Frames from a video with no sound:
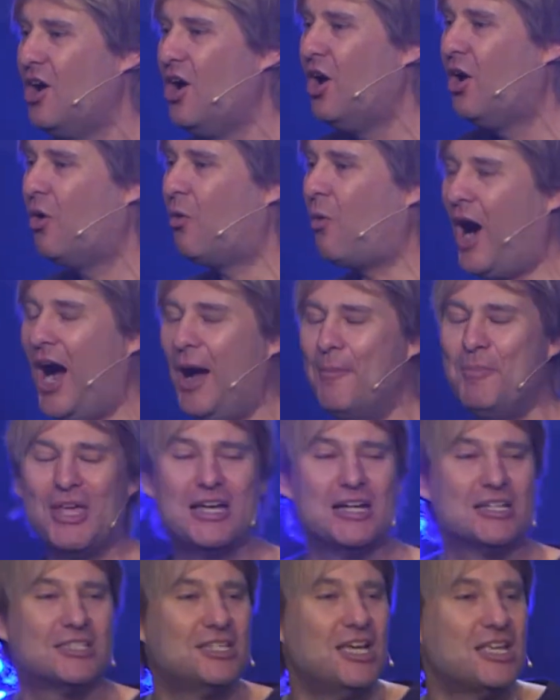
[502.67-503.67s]
Why?
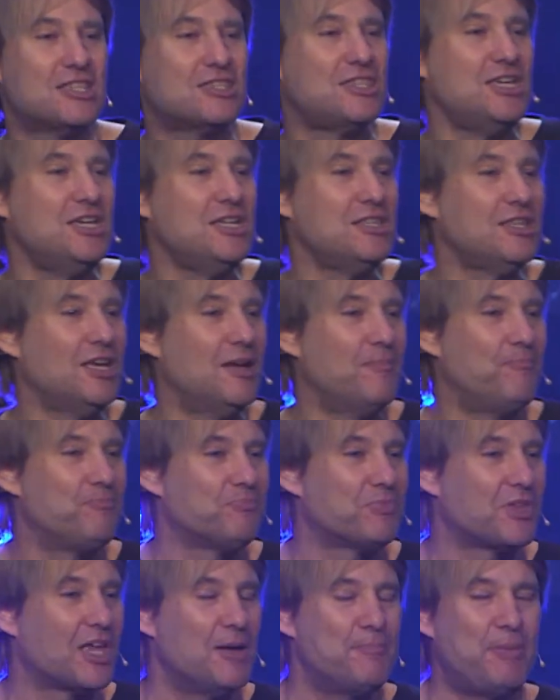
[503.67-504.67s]
Because they think that
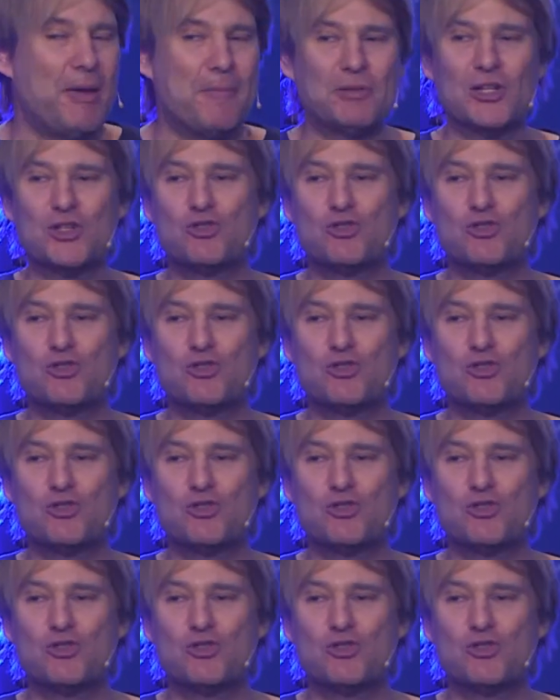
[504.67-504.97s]
people are